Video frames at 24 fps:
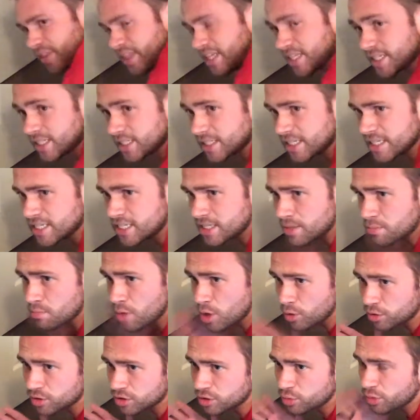This is the
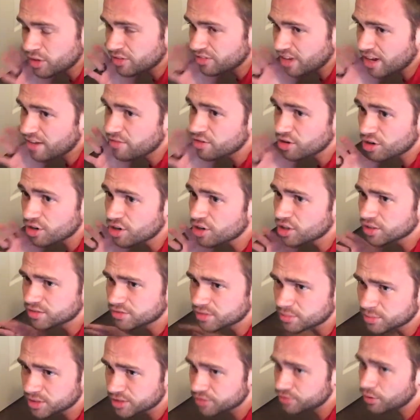most we've ever heard
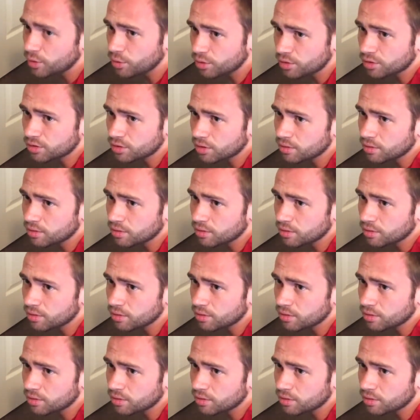from his vocal